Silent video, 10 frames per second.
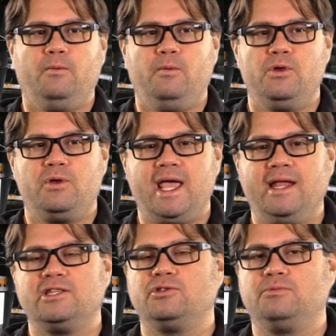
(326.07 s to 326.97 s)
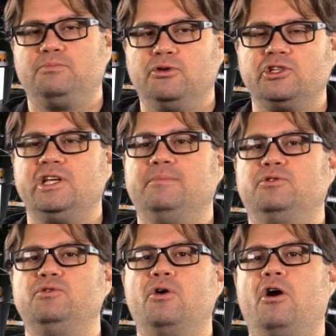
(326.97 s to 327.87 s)
You can't push him
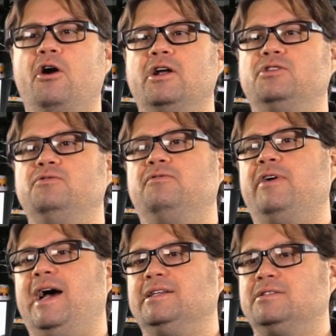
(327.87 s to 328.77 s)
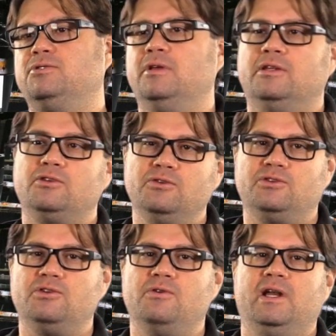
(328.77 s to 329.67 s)
too hard, too fast, too
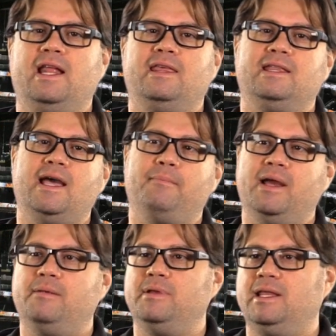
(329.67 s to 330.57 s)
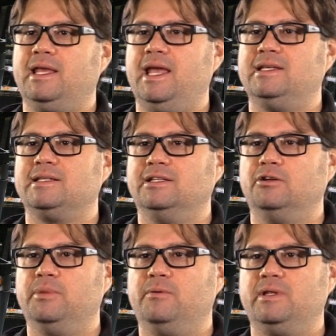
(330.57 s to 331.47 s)
soon. And I think that might have been the case a little
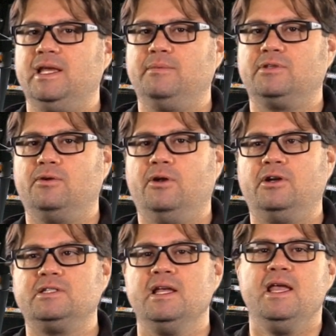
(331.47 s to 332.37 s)
bit with the Edmonton Oilers.